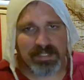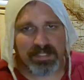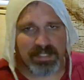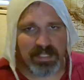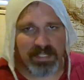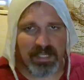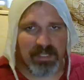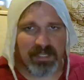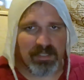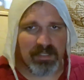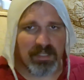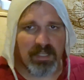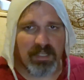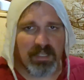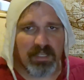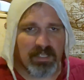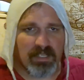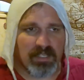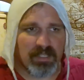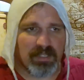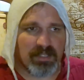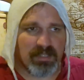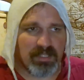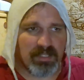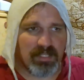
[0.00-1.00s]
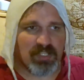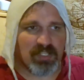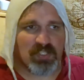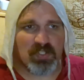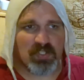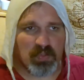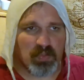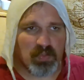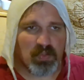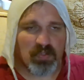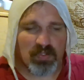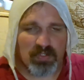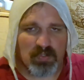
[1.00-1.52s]
Again, these
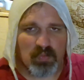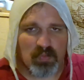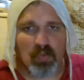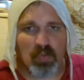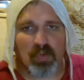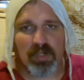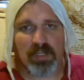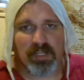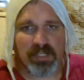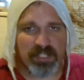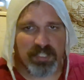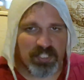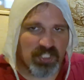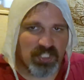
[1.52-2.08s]
tools work